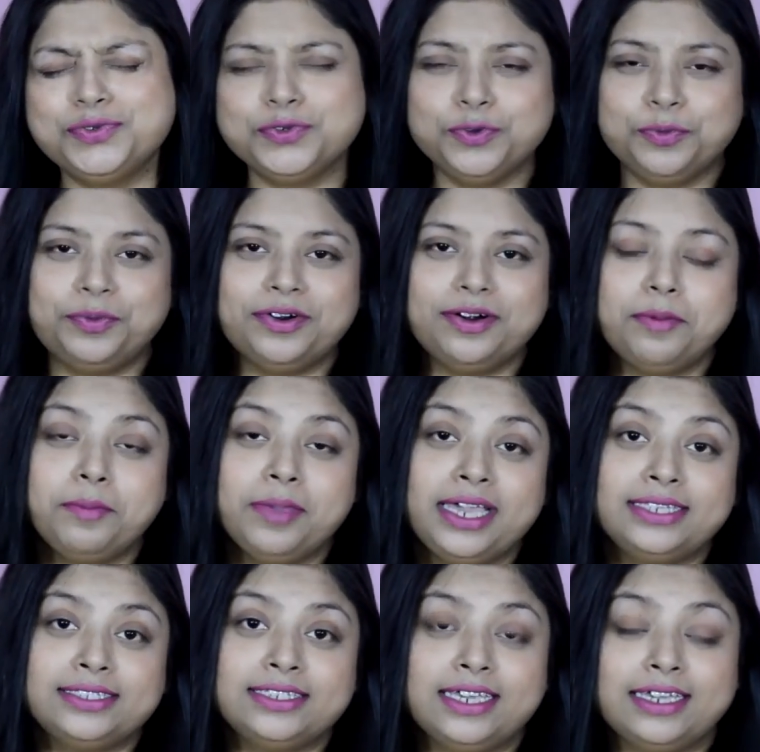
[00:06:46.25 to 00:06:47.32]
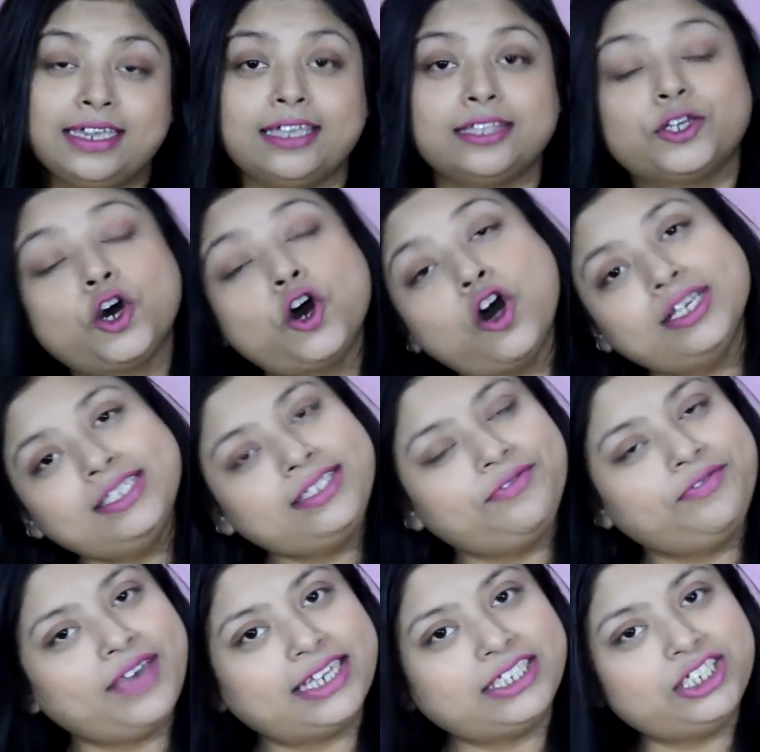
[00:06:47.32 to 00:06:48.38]
super amazing and cost
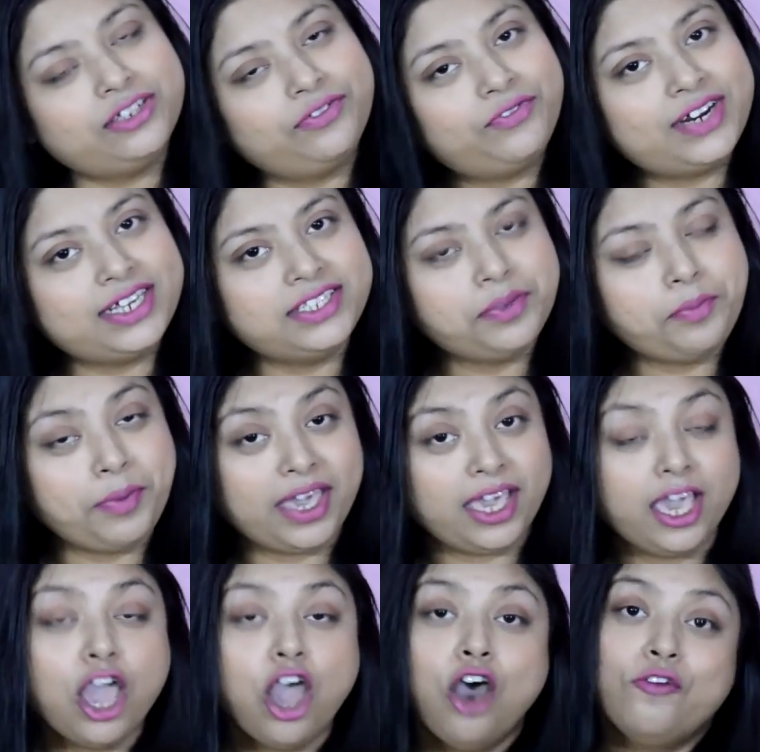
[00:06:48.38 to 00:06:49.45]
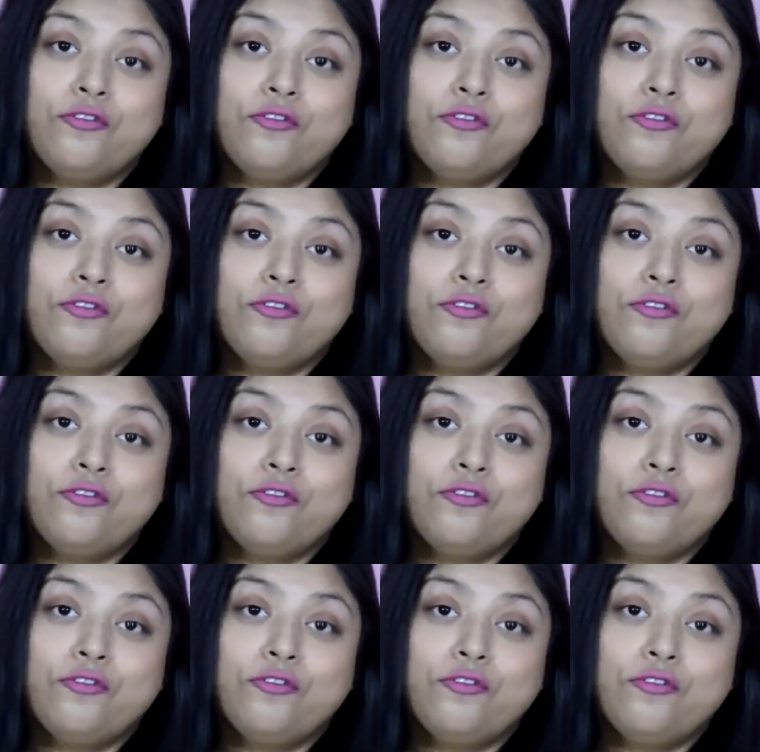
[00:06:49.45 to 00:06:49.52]
effective recipe